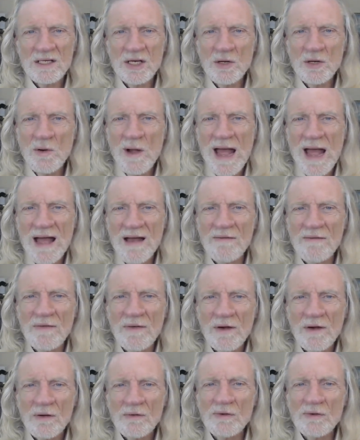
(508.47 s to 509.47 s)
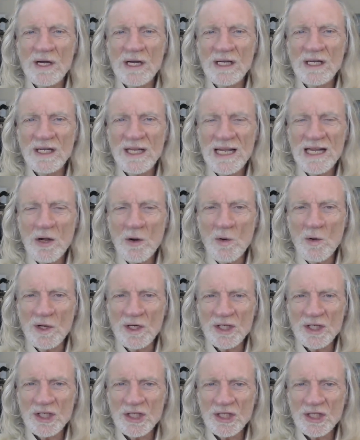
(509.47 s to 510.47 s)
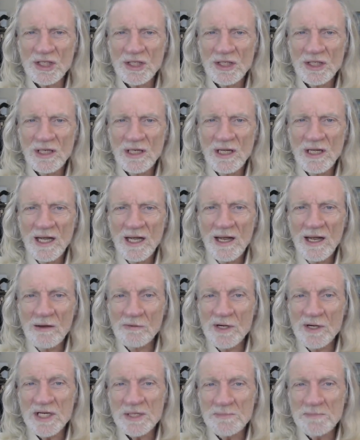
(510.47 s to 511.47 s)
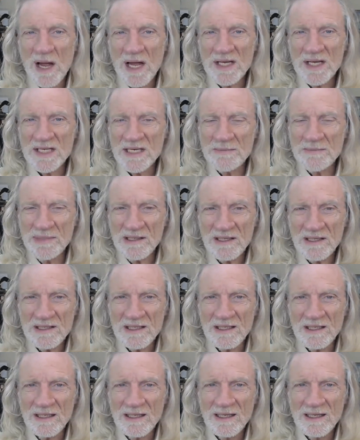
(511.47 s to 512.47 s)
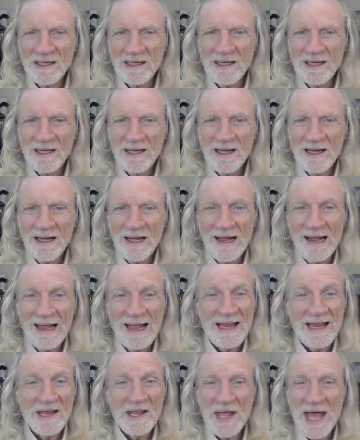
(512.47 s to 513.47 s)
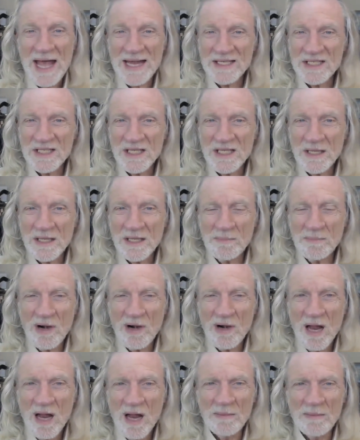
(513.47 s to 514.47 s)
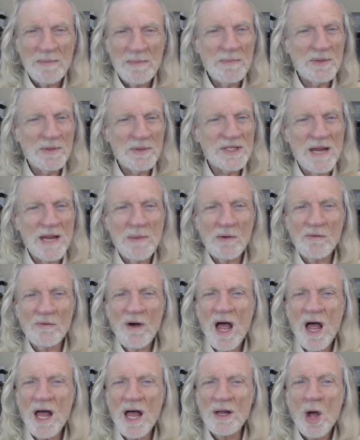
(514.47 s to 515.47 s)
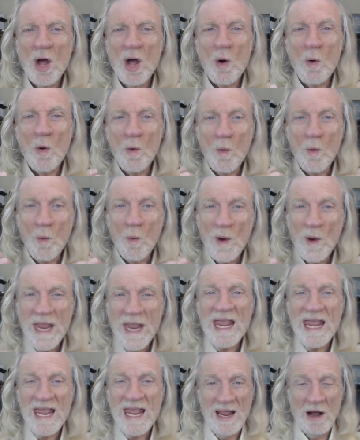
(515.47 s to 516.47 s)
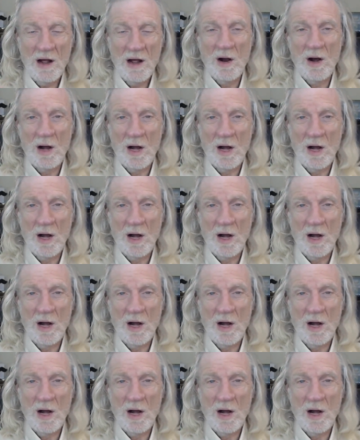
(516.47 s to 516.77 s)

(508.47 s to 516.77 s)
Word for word: to have relinquished responsibility. And that's the problem. And people say, but Ron, we